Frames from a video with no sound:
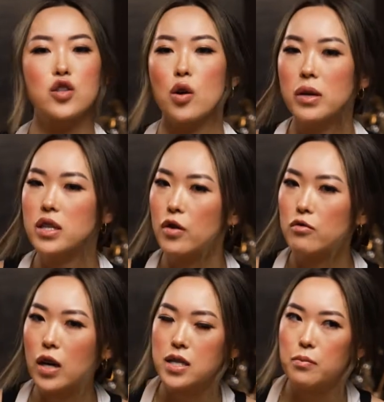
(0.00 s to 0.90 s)
so many different
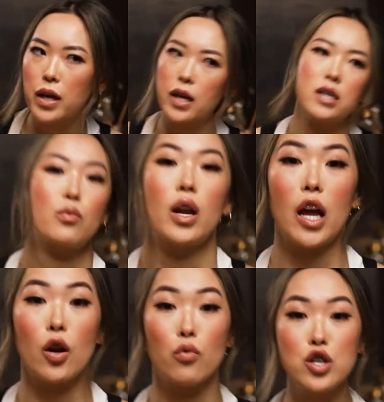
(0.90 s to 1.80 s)
recipes. When I
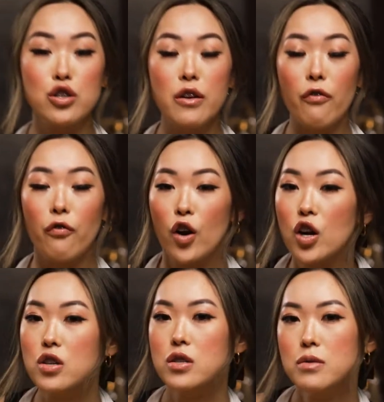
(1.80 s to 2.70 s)
originally
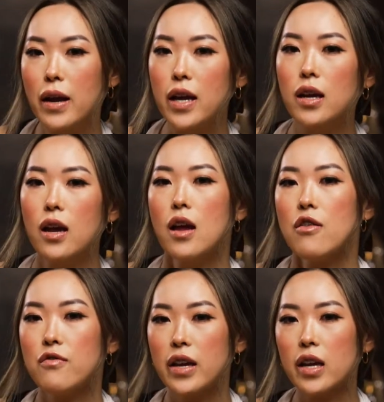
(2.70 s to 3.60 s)
first made
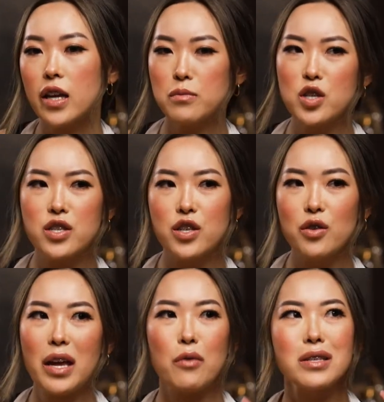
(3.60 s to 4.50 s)
vegan kimchi stew,
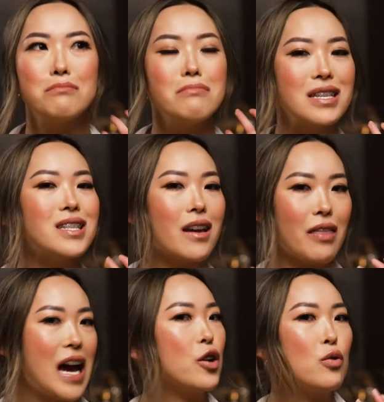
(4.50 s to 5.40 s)
it was missing
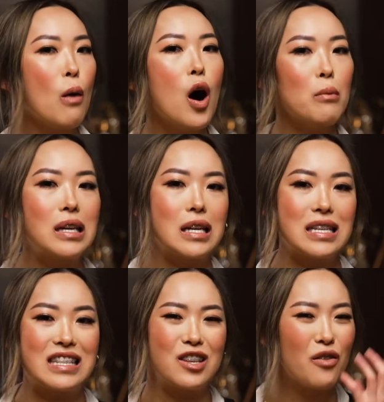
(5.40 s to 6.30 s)
that
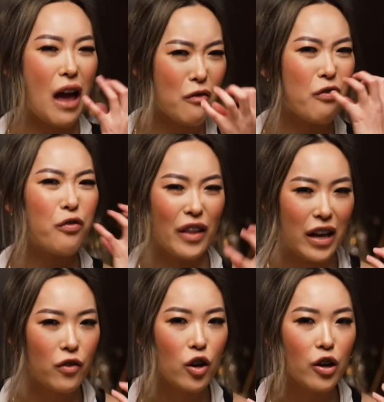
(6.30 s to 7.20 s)
umami-ness, you know, that
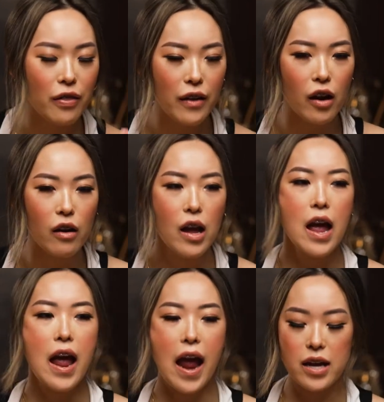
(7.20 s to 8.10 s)
flavor in there.
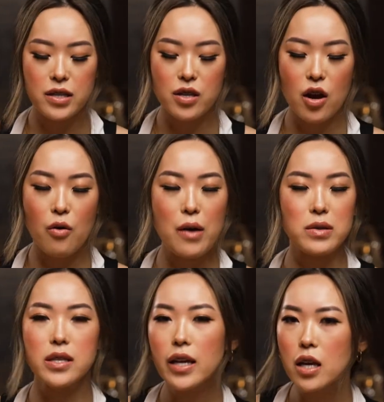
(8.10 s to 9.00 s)
And so I was
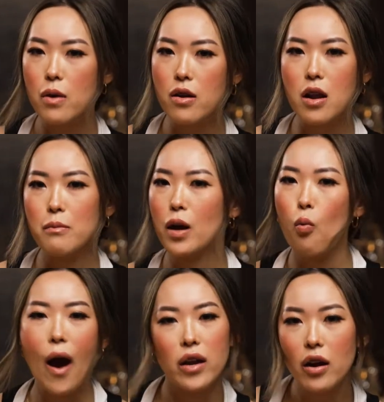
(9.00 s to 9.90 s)
thinking about it and I'm like,
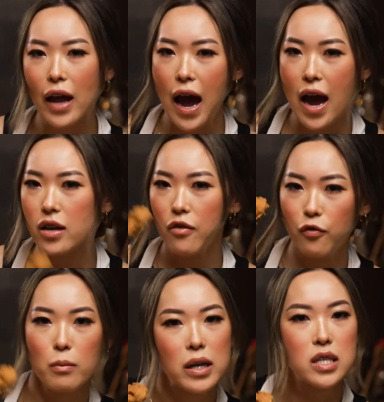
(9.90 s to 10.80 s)
why not add
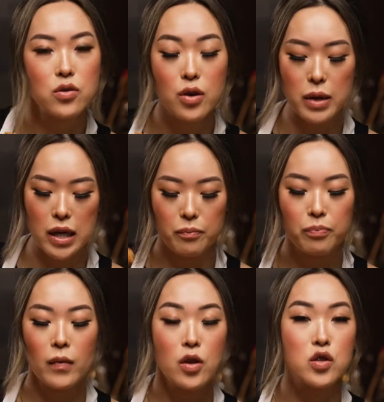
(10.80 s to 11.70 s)
fermented soybean?
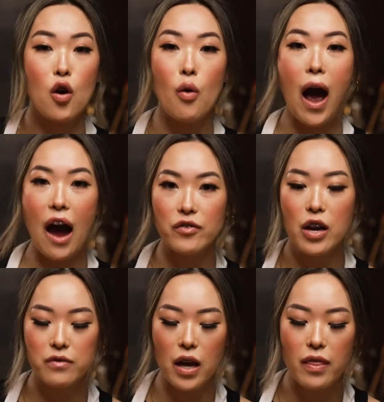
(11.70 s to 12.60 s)
So after
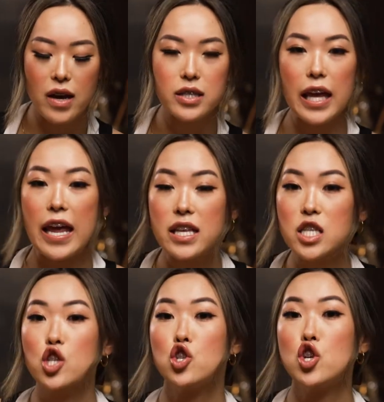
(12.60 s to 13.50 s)
I've done this, it's
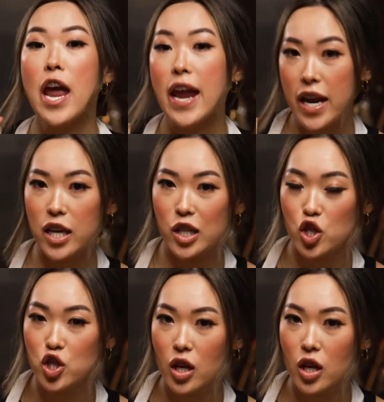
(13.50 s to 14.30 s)
changed